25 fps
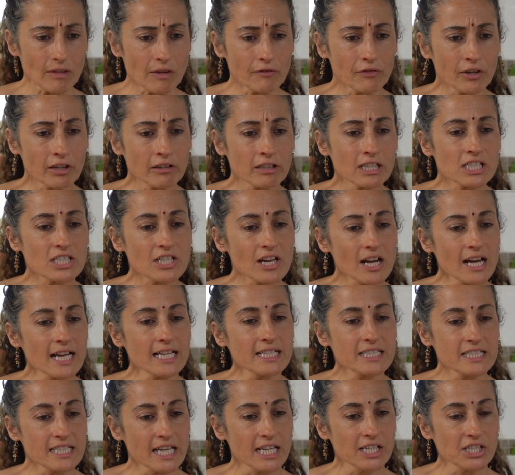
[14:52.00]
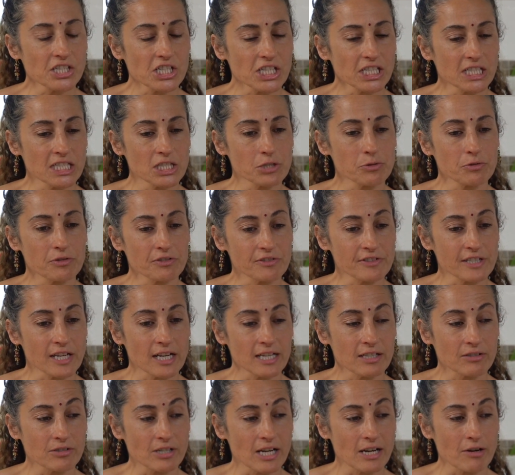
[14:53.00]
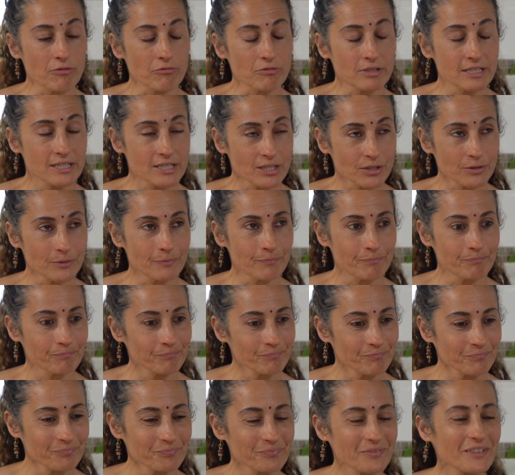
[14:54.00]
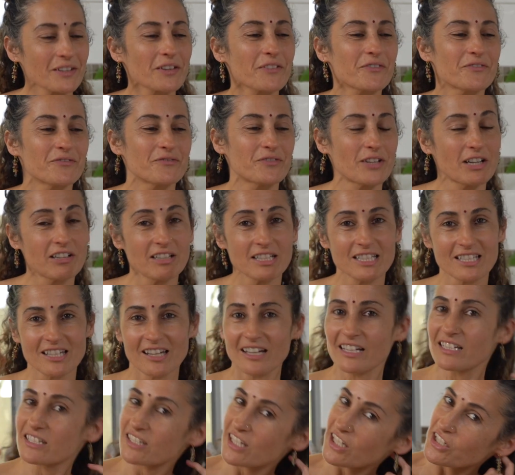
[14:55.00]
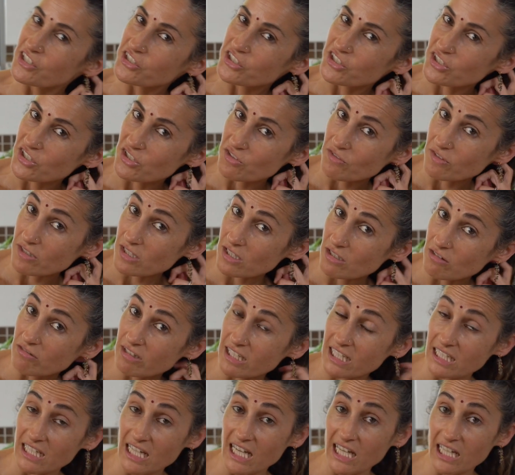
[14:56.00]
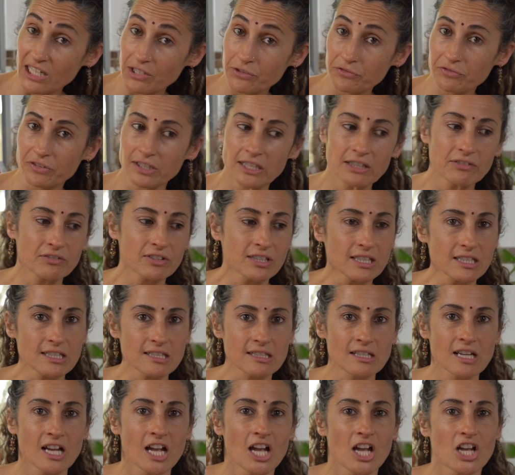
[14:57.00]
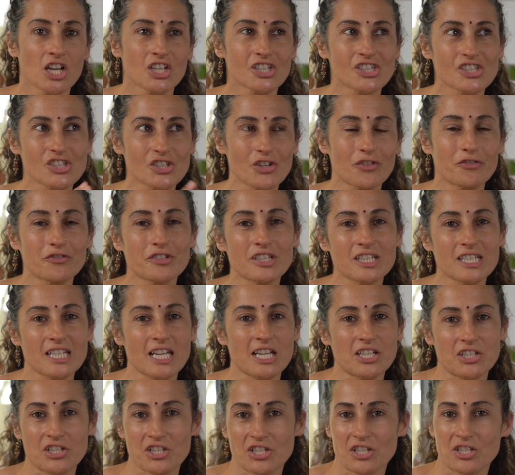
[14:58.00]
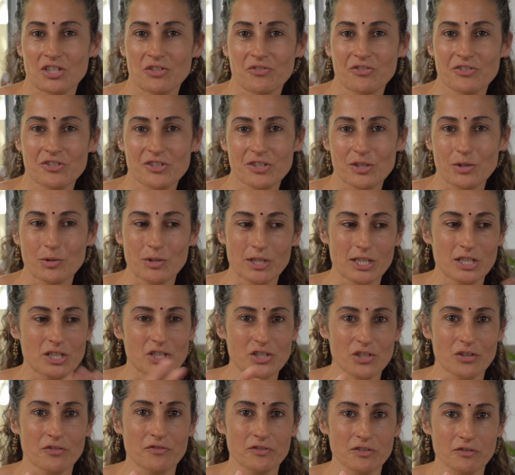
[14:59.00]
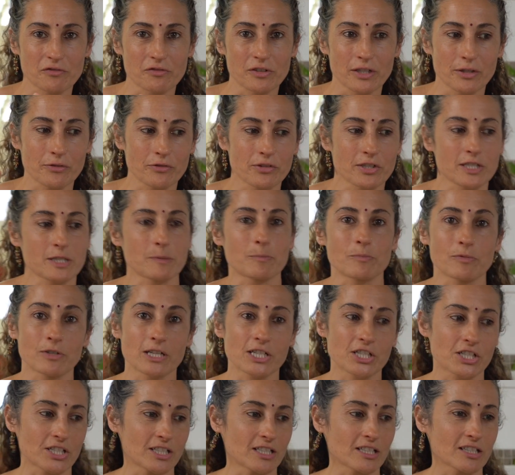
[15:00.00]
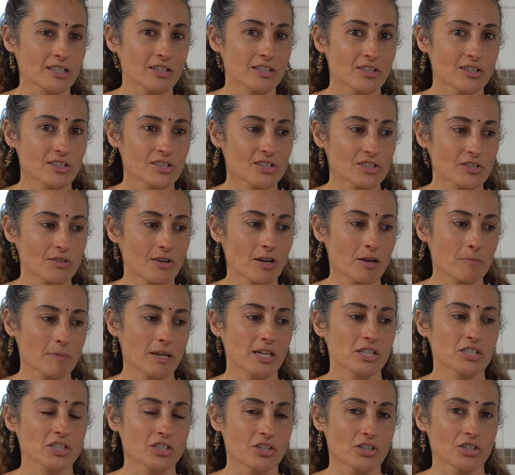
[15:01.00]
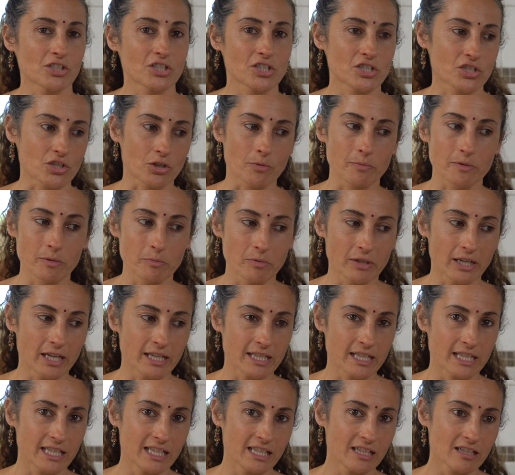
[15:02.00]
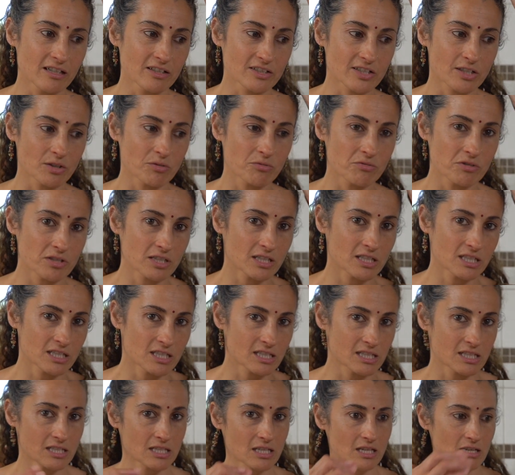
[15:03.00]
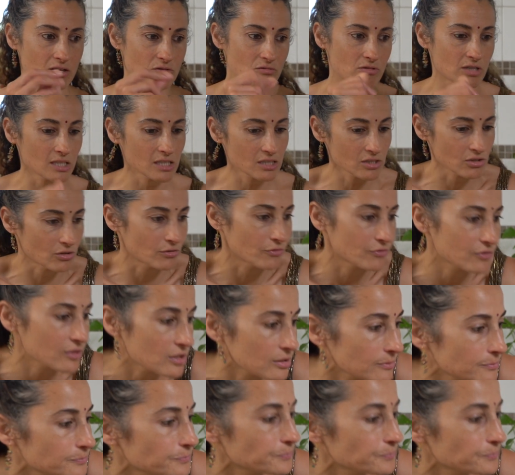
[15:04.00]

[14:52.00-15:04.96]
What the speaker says: very tight tensions result Very tight tensions result in harder flavours. Softer tensions result in softer flavour expression. So I'm actually going to stop the browning here because I want it to stay quite soft.